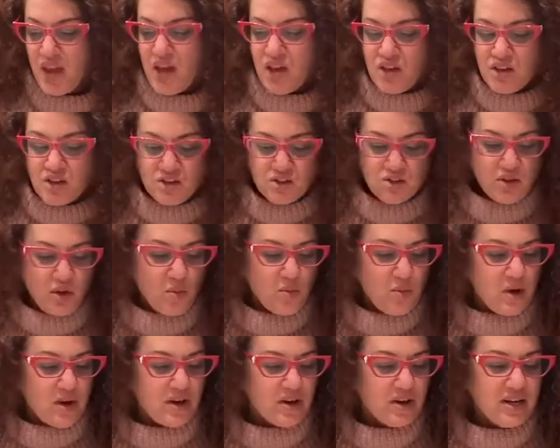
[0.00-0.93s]
So what
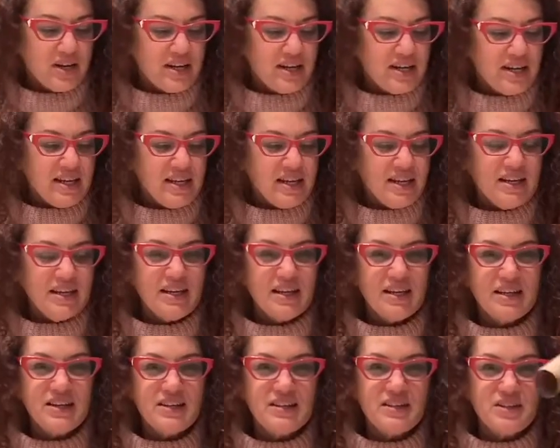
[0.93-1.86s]
you're going to need
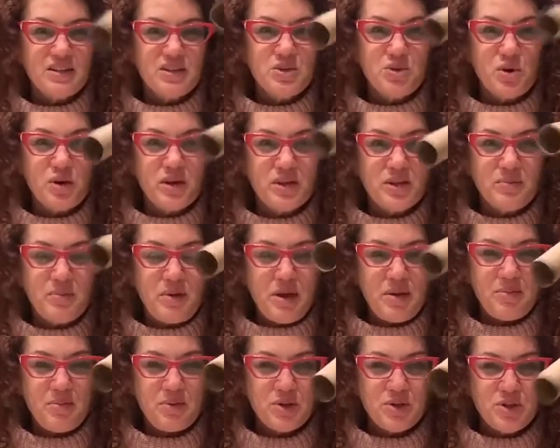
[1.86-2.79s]
is a toilet
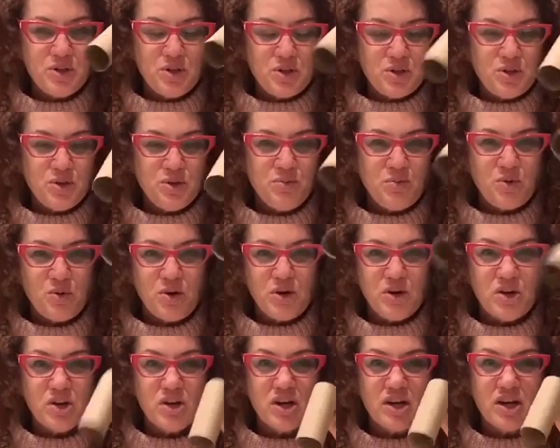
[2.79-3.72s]
paper tube, or you
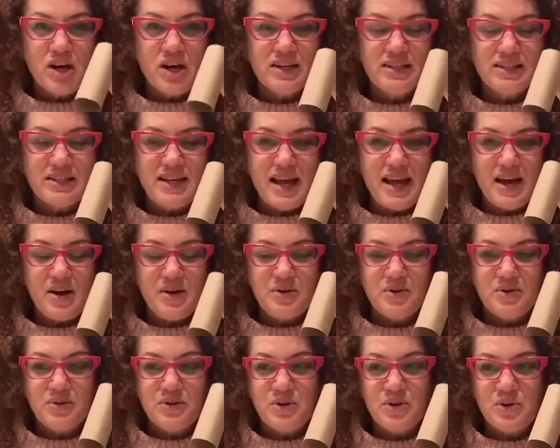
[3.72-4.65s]
could cut
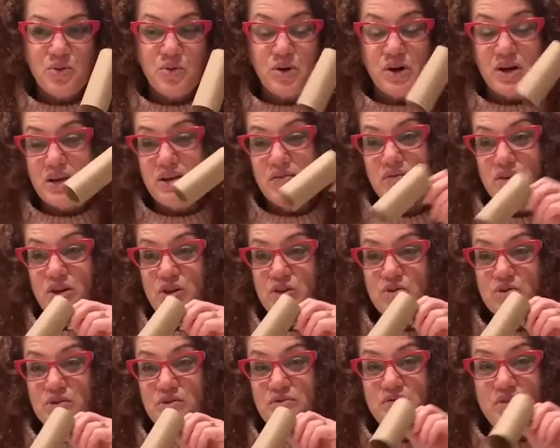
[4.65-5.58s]
down or even use
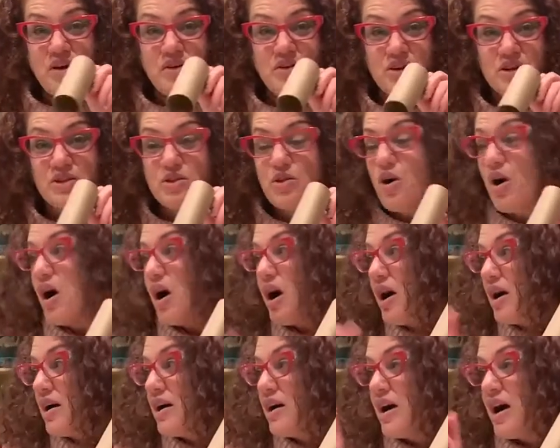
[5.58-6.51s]
a very
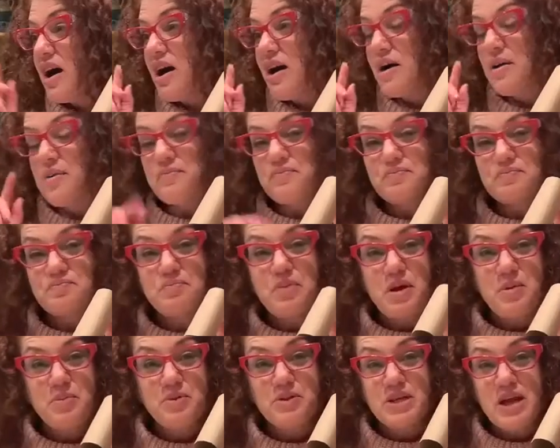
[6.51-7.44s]
long
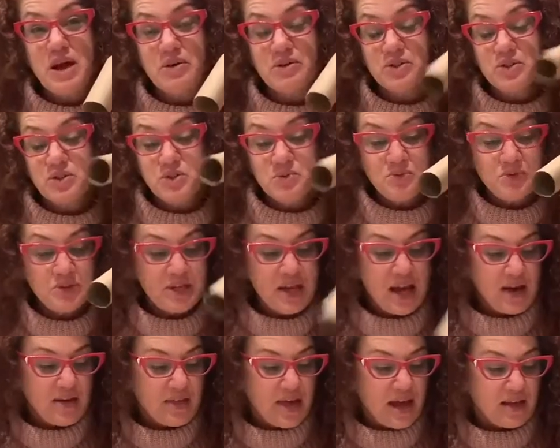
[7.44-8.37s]
paper towel tube. See how
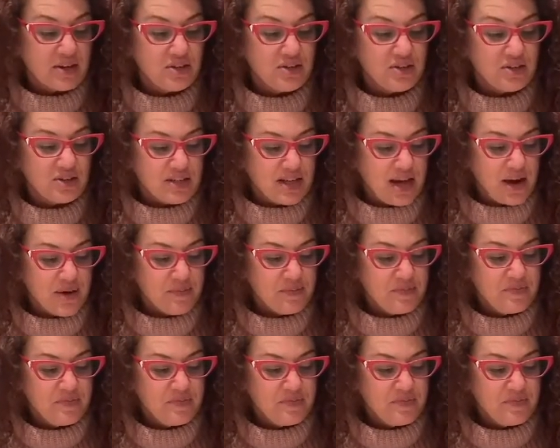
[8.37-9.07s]
that turns out.